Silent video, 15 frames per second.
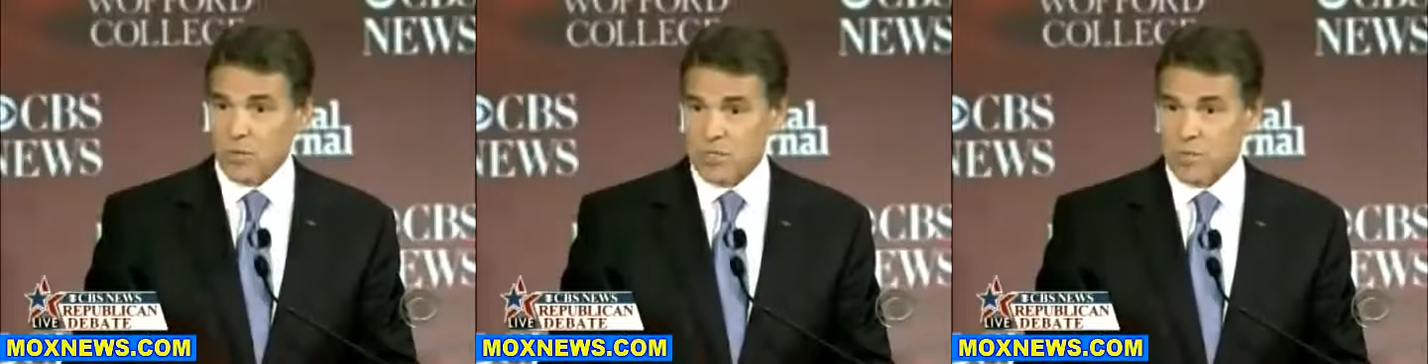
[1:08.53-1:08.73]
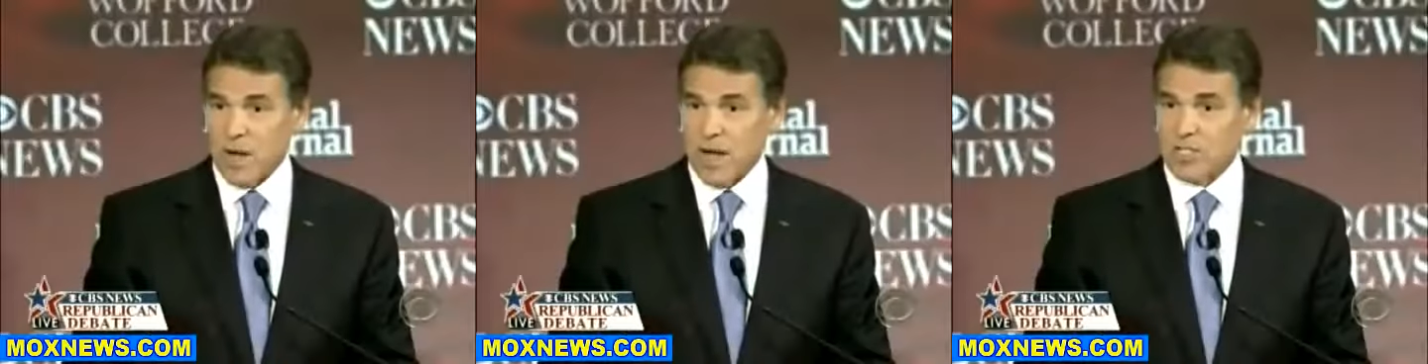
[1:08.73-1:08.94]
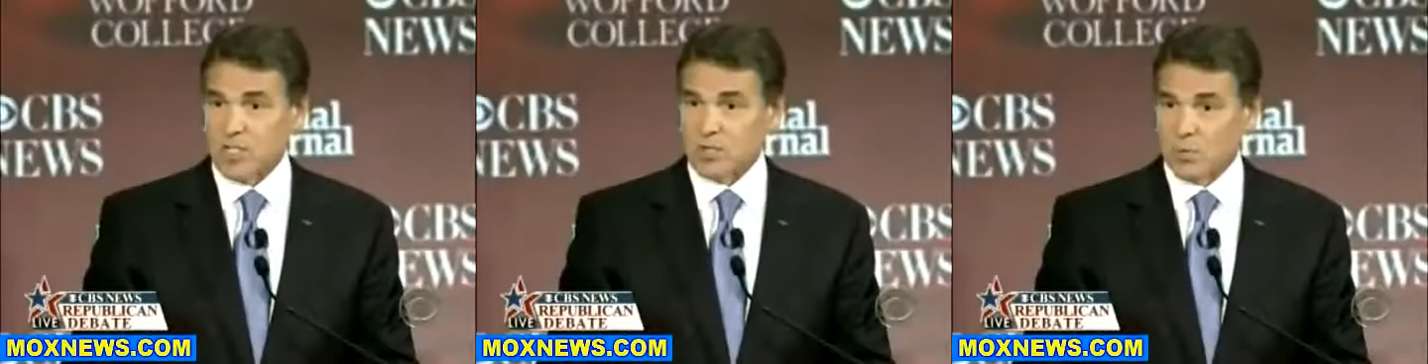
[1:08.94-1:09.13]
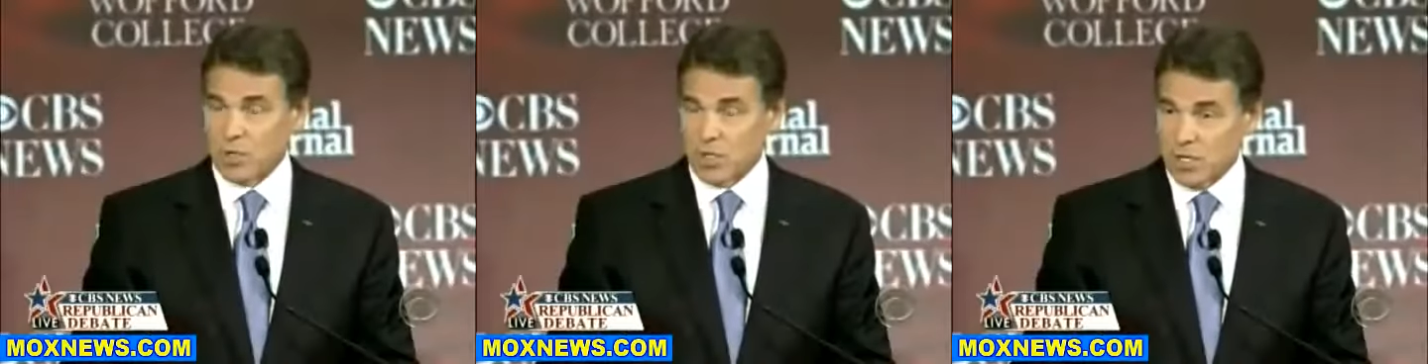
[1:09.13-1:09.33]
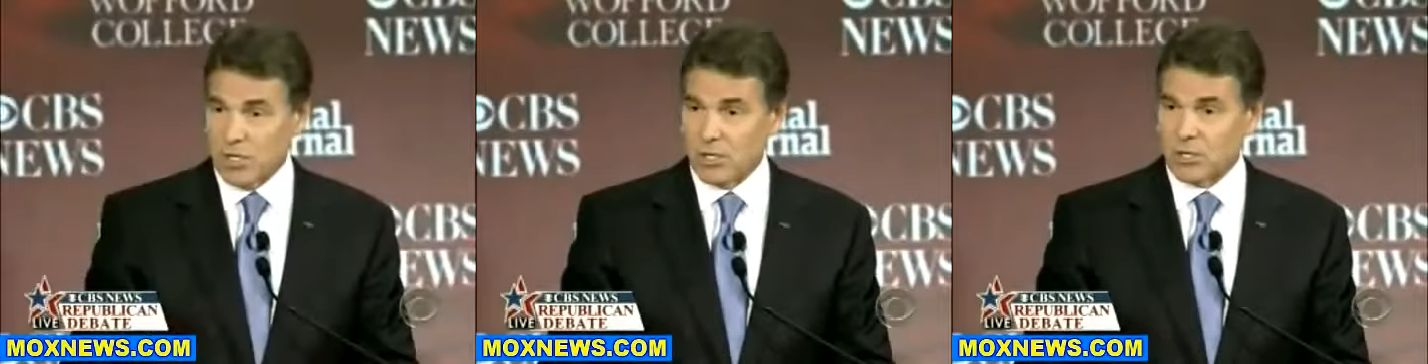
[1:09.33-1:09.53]

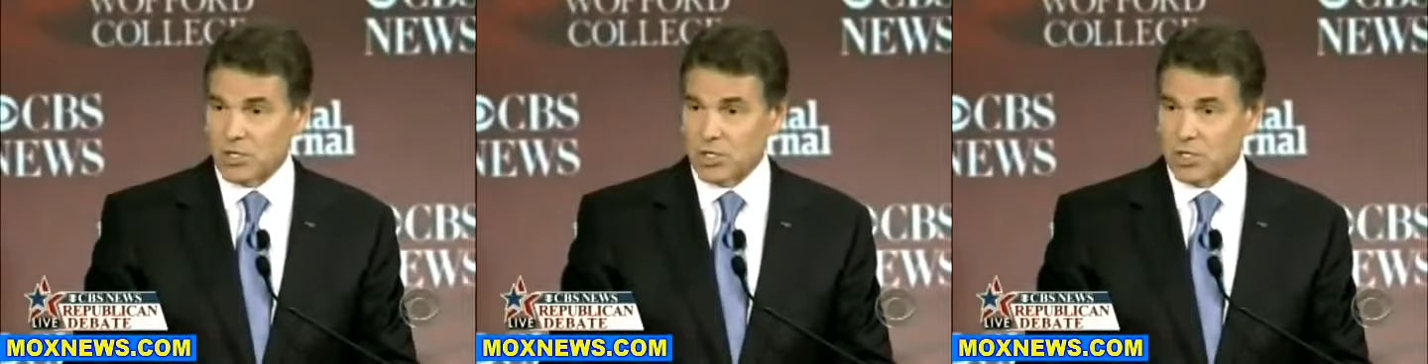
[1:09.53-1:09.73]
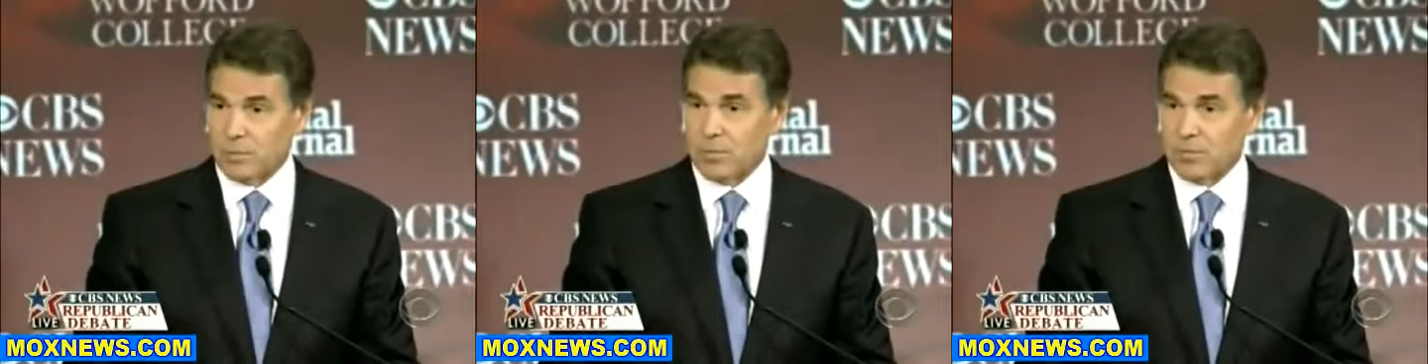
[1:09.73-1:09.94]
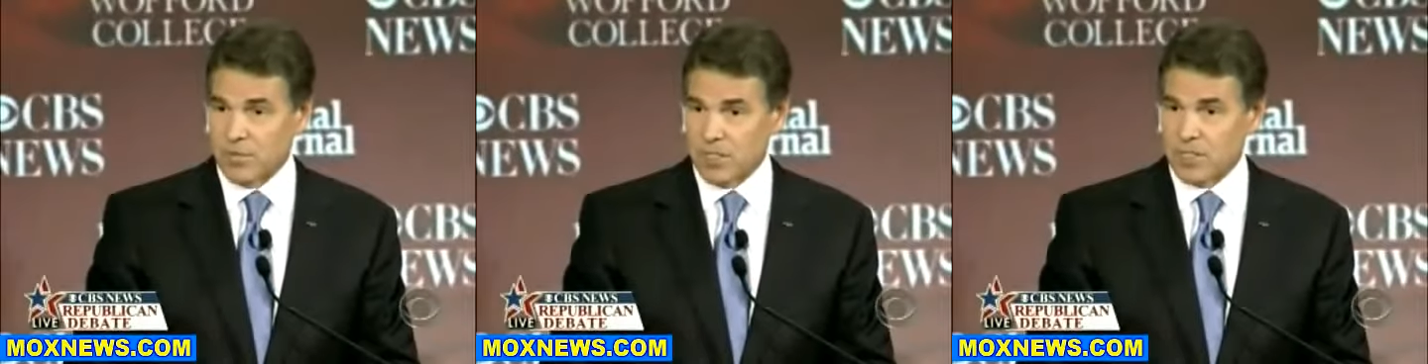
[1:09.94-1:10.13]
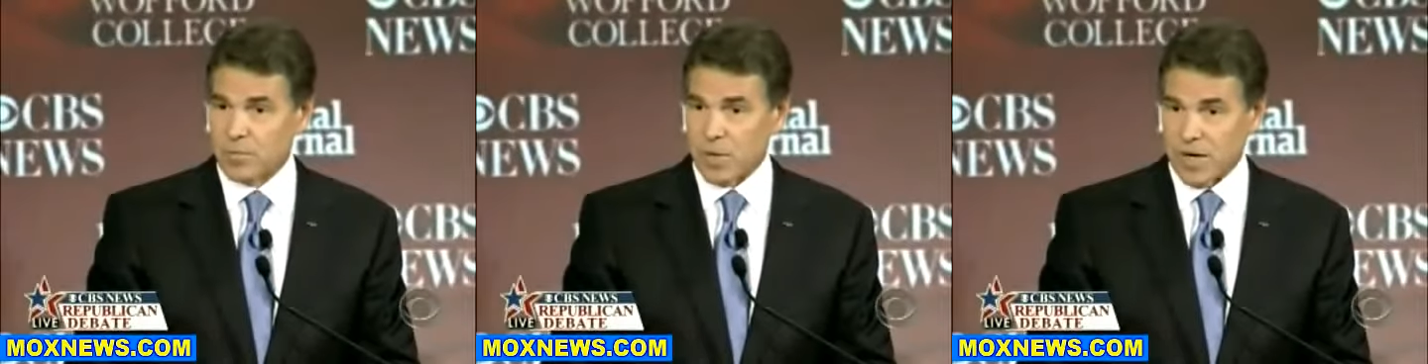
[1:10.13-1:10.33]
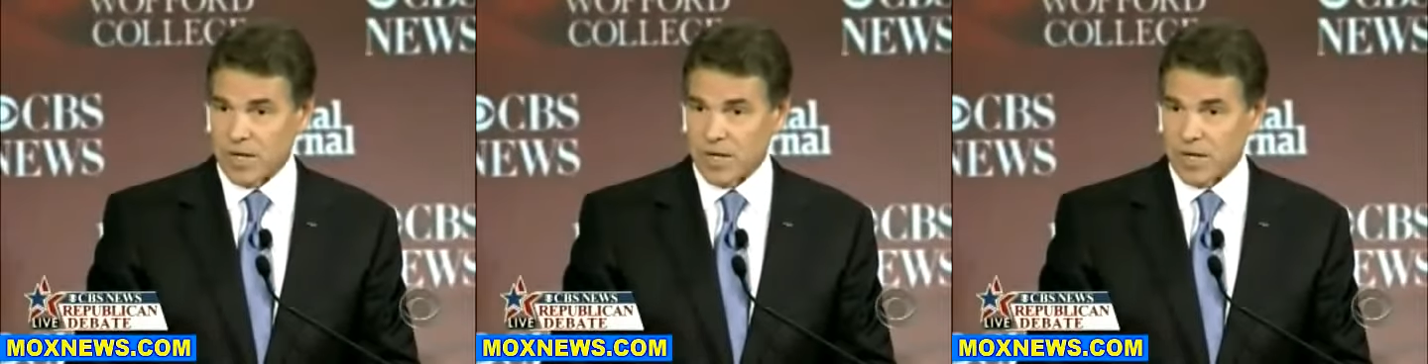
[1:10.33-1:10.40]
irresponsible leadership of this